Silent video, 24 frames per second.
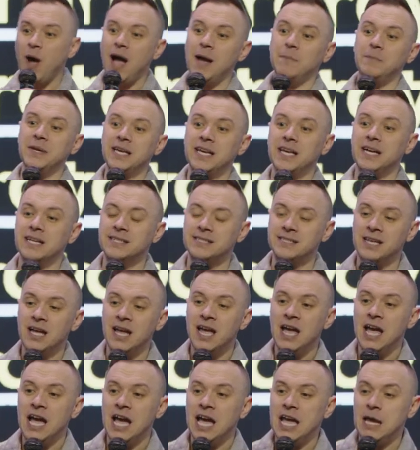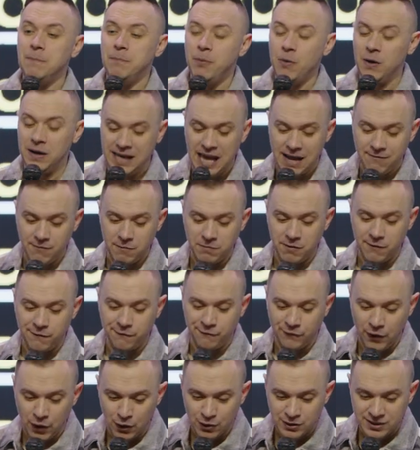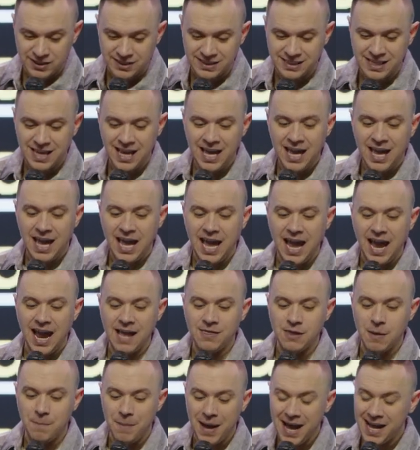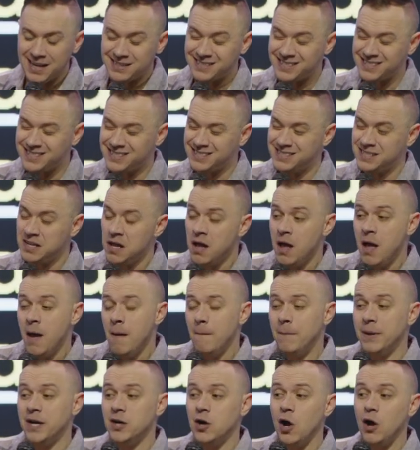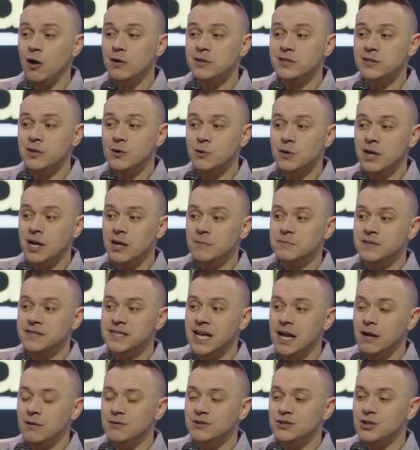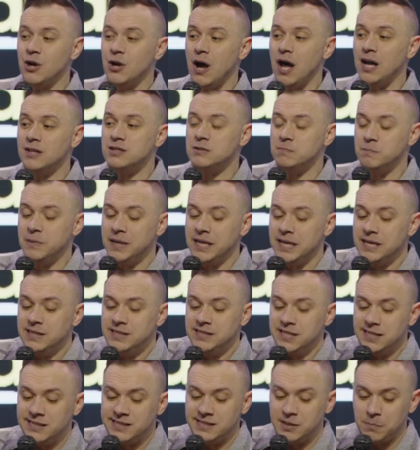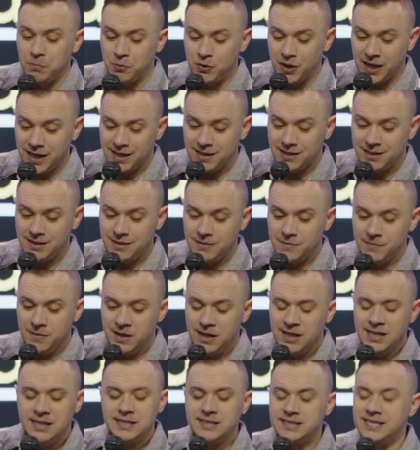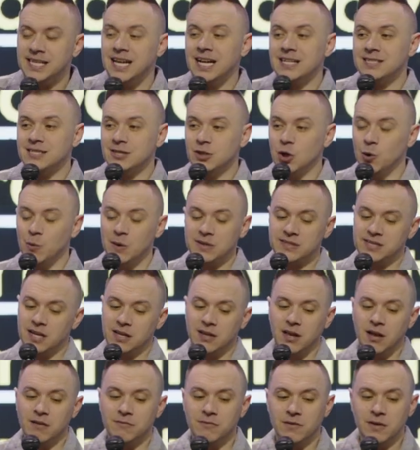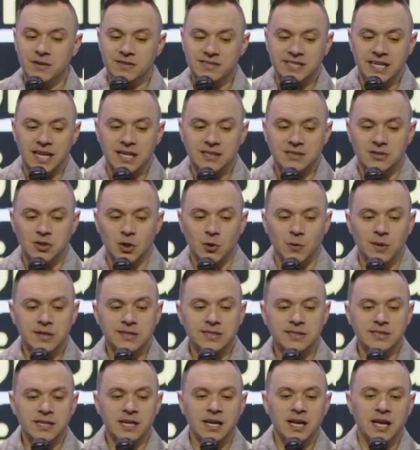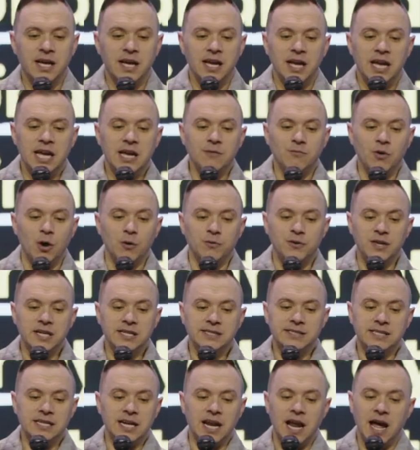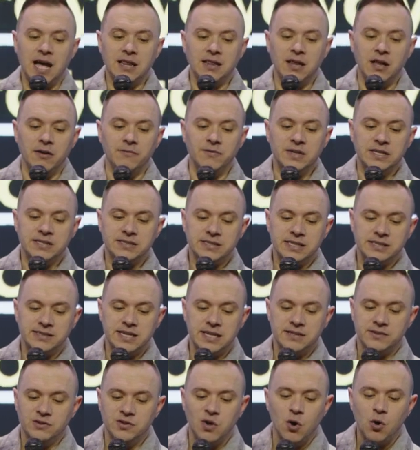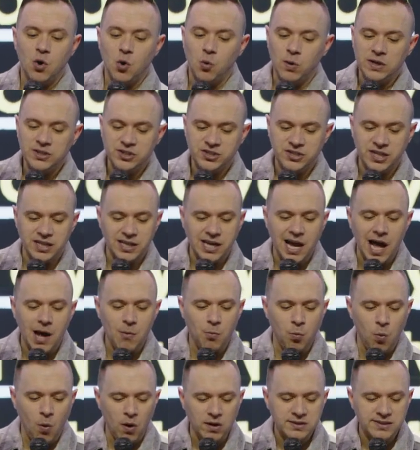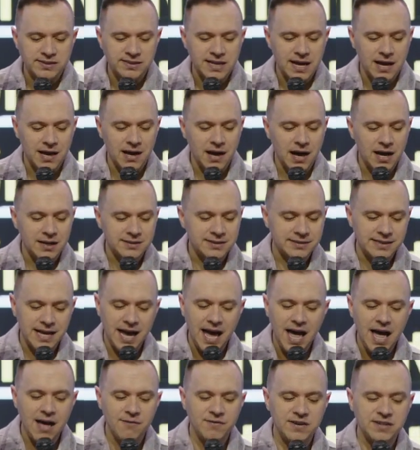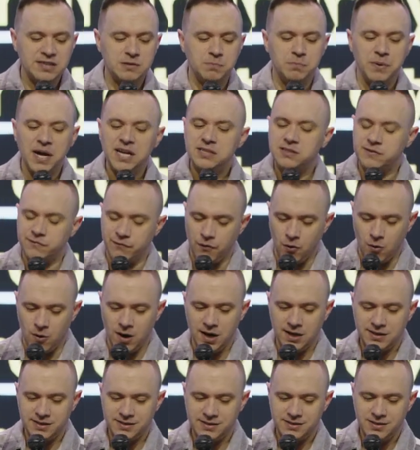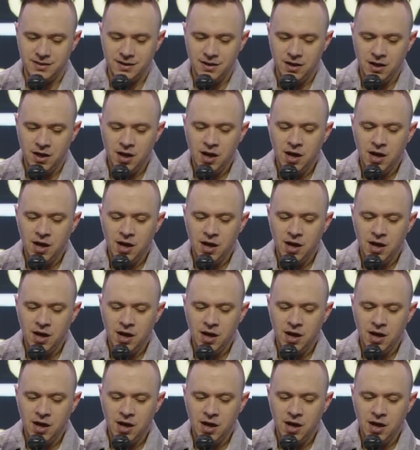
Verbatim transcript: Why? Because he put, gave him the first and the best. But it also comes down to us being disciplined. C.S. Lewis, I love C.S. Lewis. He wrote this, and I love this. It says, No question, God wants to, us to have his best for us.